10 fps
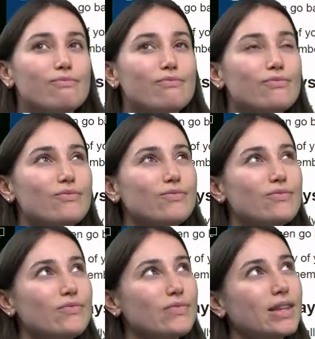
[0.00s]

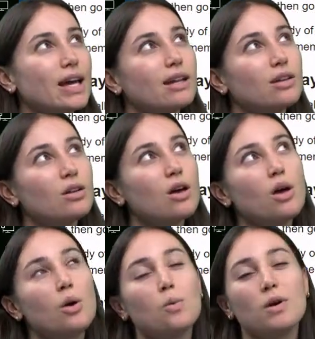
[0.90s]
Then
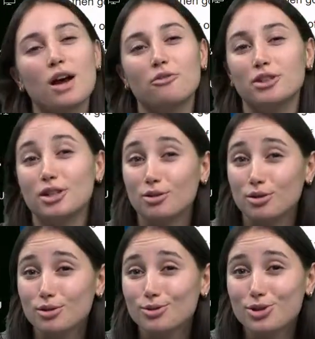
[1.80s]
we have the
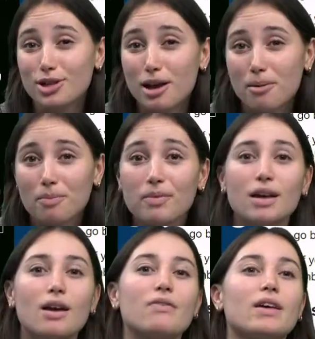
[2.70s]
conclusion
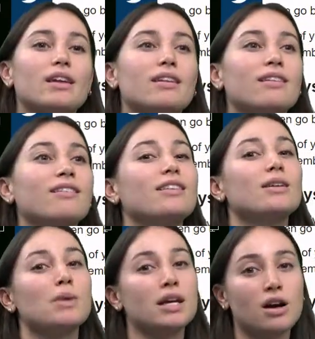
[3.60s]
and then the
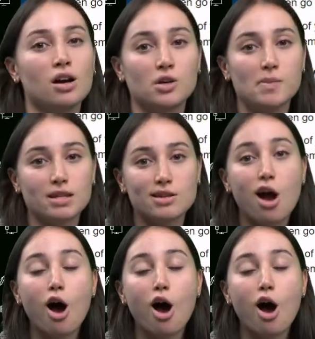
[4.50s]
main arguments.